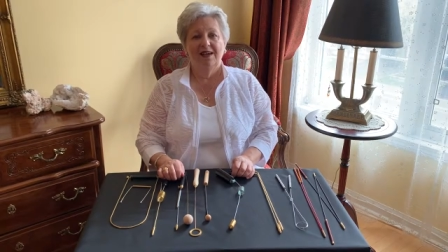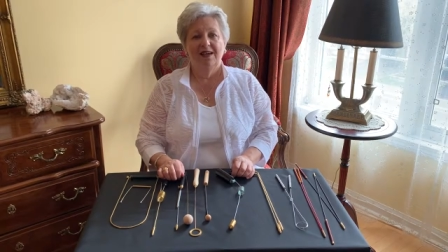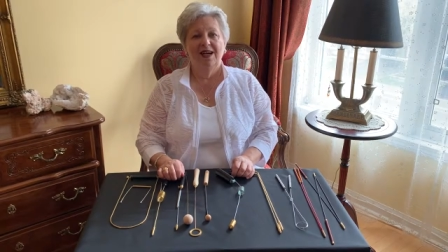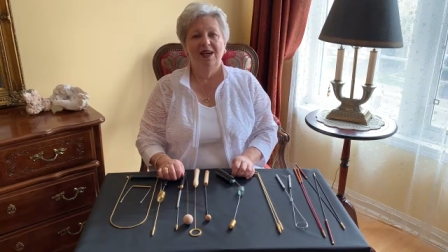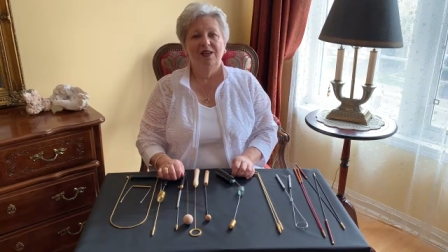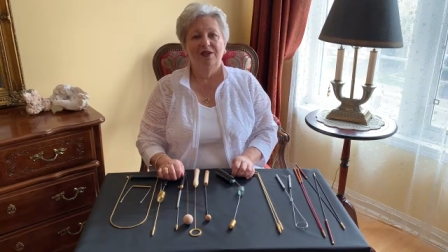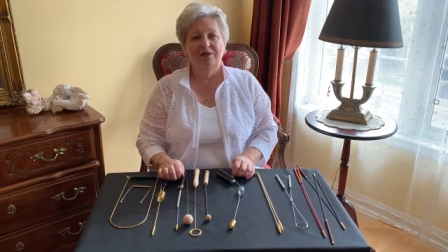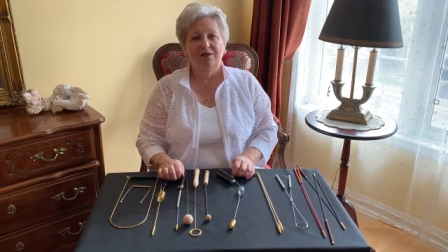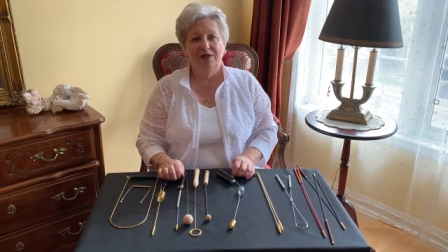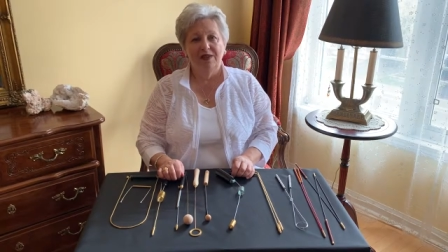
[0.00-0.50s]

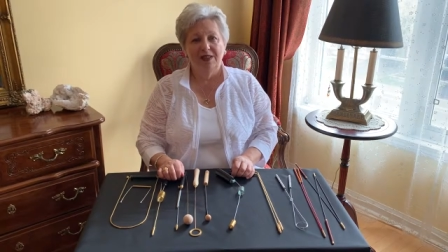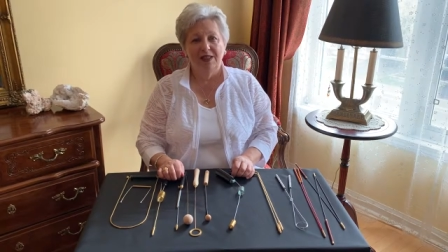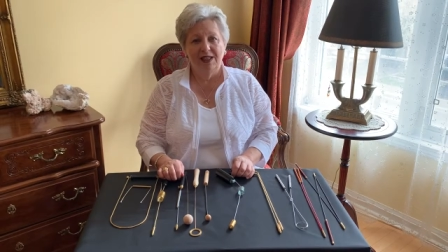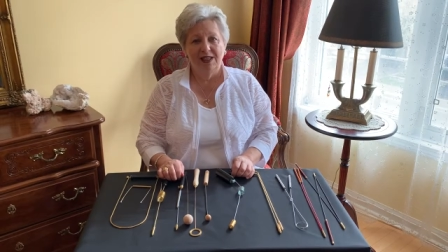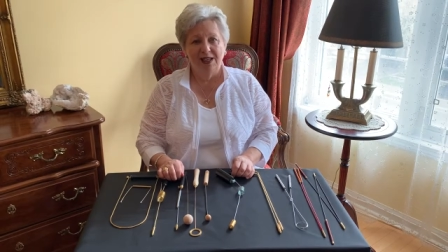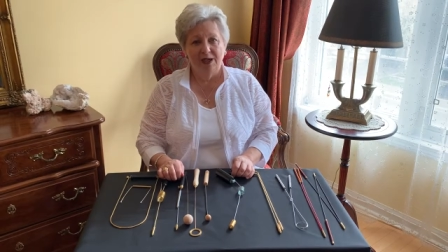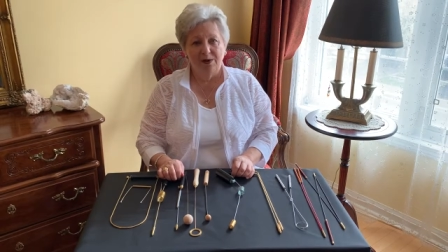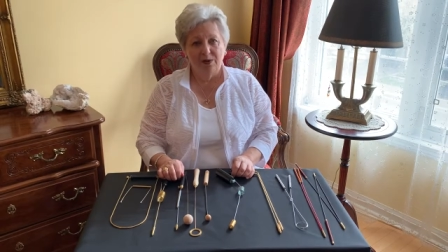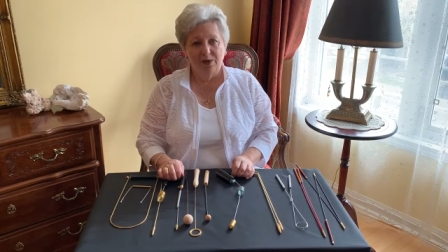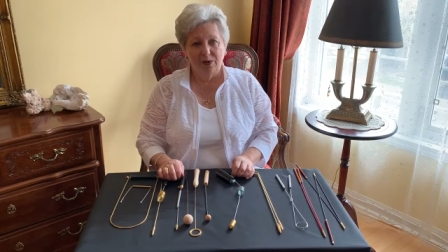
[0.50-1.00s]
and
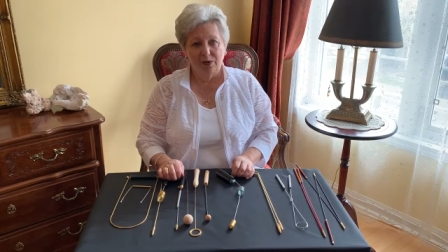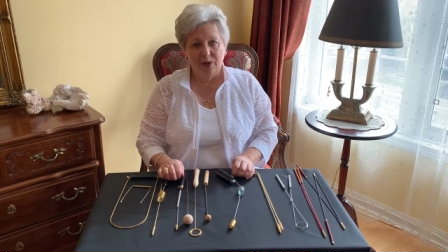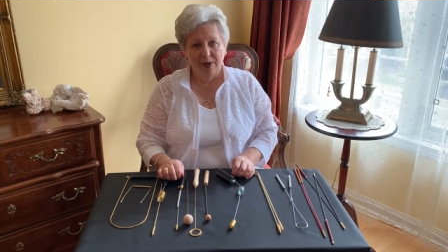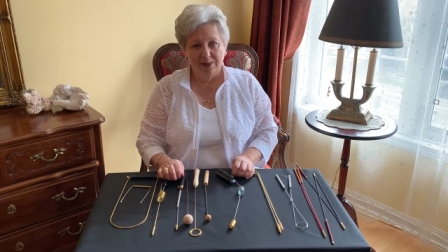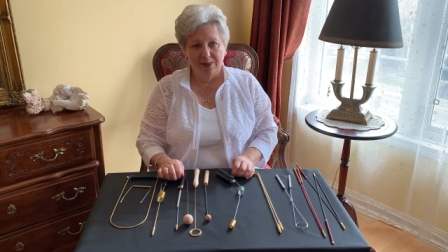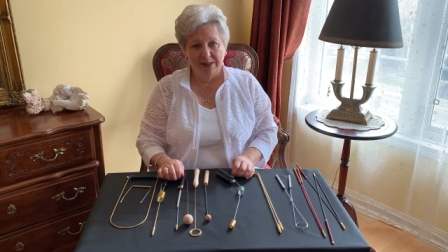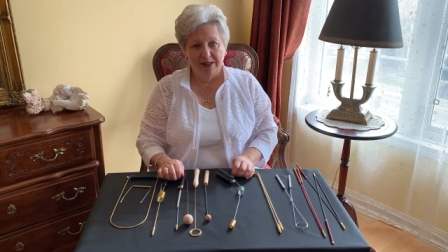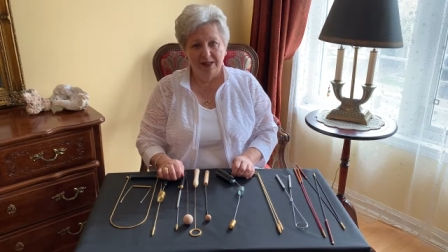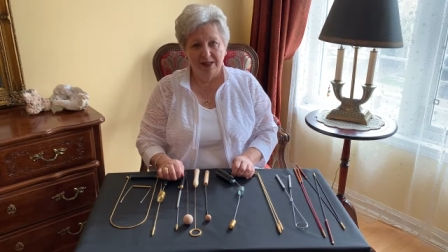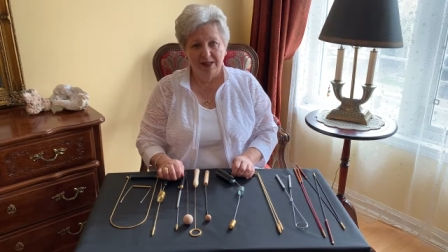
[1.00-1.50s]
visit our
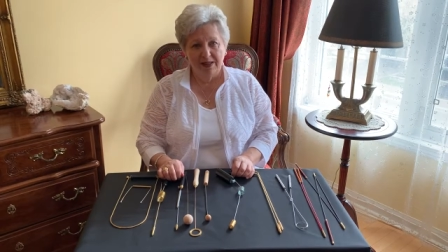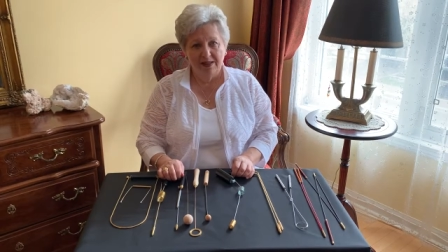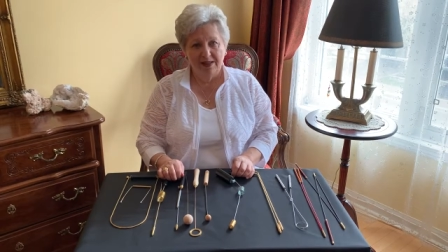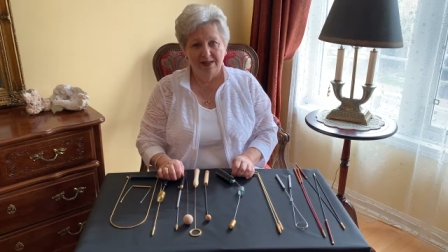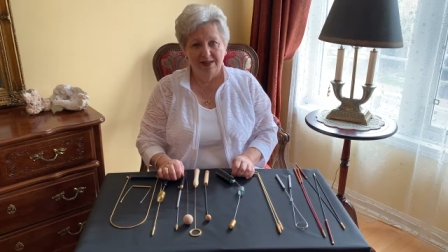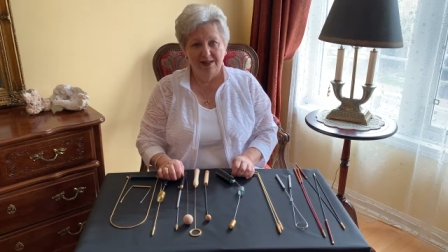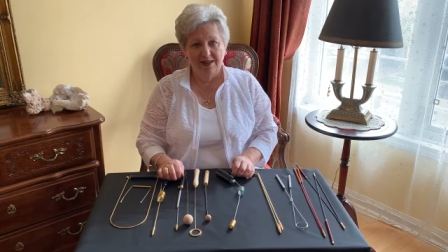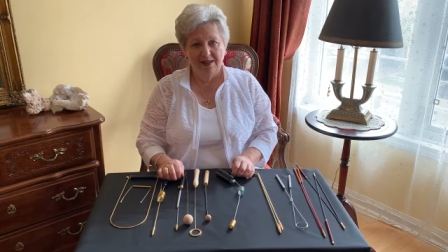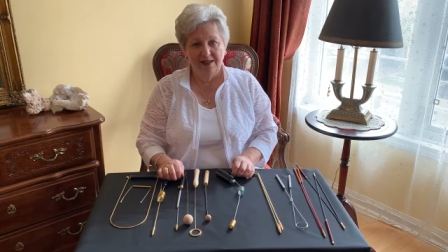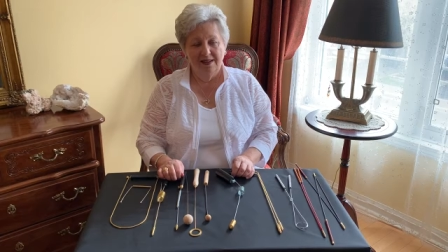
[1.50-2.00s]
website